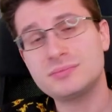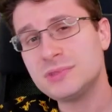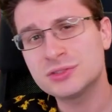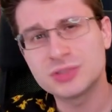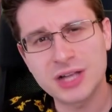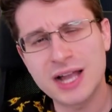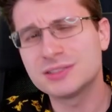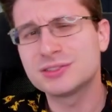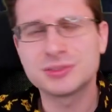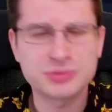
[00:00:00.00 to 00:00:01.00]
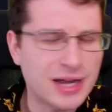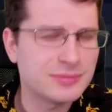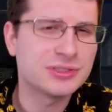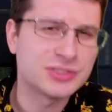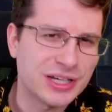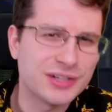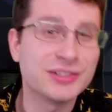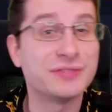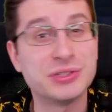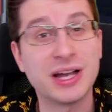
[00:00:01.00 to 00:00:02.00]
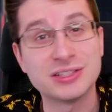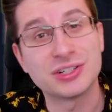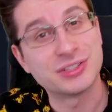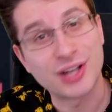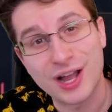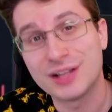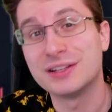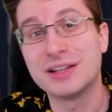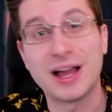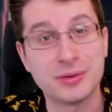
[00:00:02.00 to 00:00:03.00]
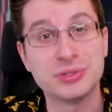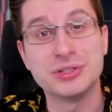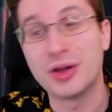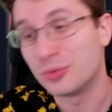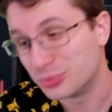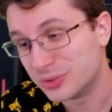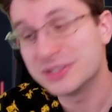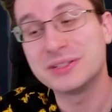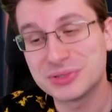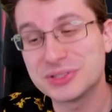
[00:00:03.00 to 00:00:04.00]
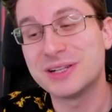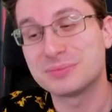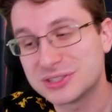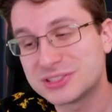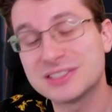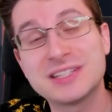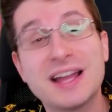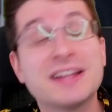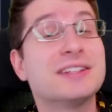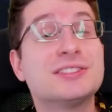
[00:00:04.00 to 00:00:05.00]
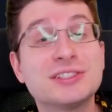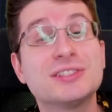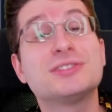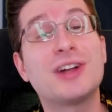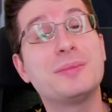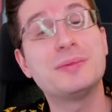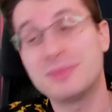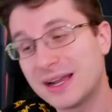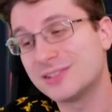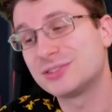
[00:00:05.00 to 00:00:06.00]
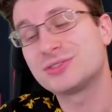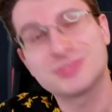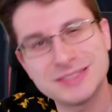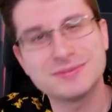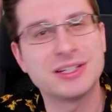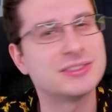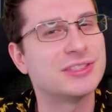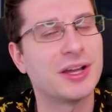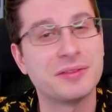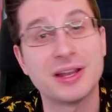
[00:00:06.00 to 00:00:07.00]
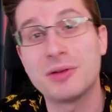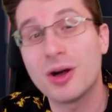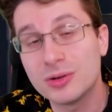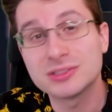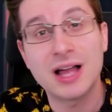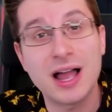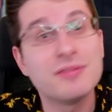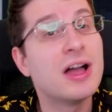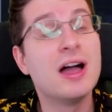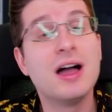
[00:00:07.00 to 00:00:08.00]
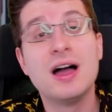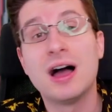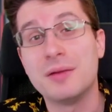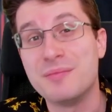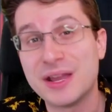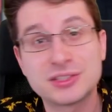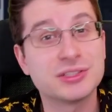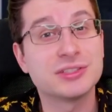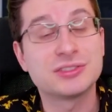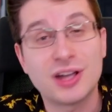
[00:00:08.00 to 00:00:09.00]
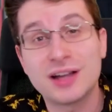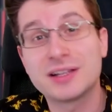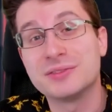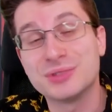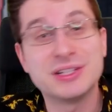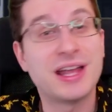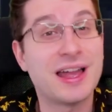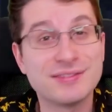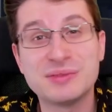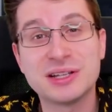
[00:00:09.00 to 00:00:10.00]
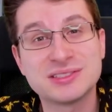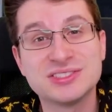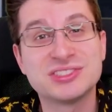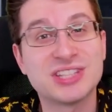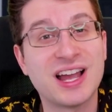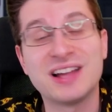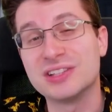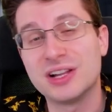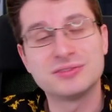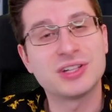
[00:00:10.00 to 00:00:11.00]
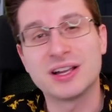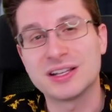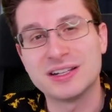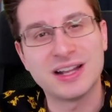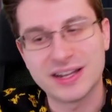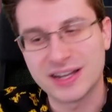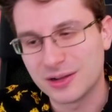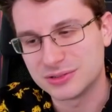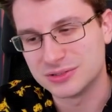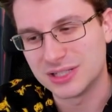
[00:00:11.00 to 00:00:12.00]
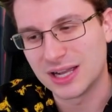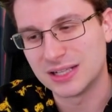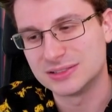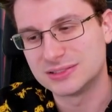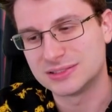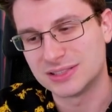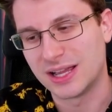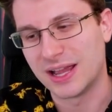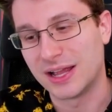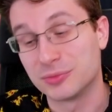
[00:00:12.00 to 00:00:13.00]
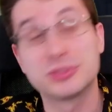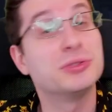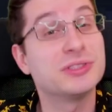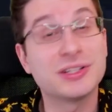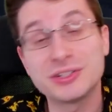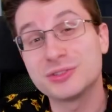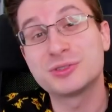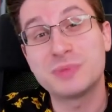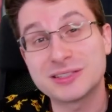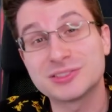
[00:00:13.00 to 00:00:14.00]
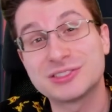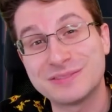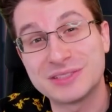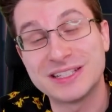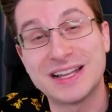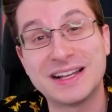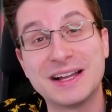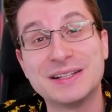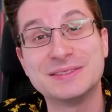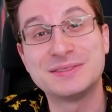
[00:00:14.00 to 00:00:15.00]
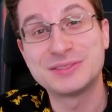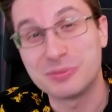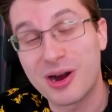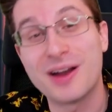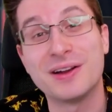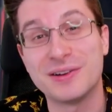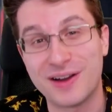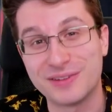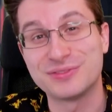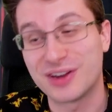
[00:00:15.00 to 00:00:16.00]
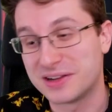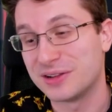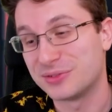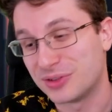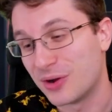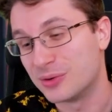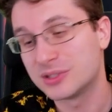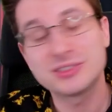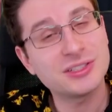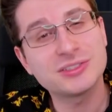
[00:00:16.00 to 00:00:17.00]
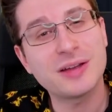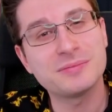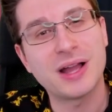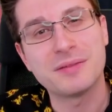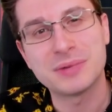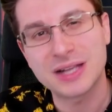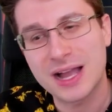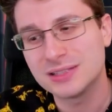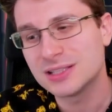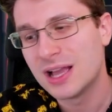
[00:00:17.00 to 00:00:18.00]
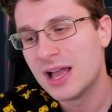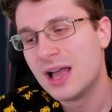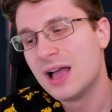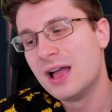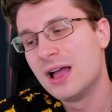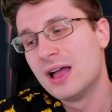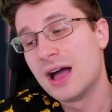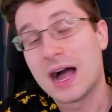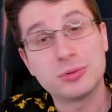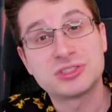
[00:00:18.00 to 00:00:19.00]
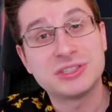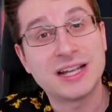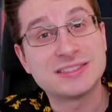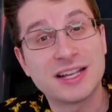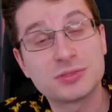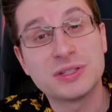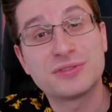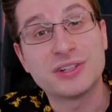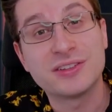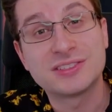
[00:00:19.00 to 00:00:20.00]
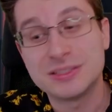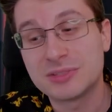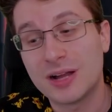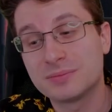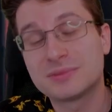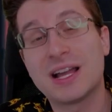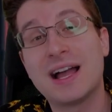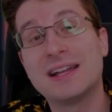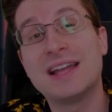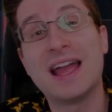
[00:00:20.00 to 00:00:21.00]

So guys, subscribe to the channel if you guys are not. I would really, really appreciate that. And consider dropping by the stream, ladies and gentlemen. I'm always live. I make sure to talk and read every message in chat. I love talking and hanging out with you guys. And we're doing a little special something uh, tomorrow on Friday. So consider dropping by. But guys, I will see you guys next week for another Team Comp guide.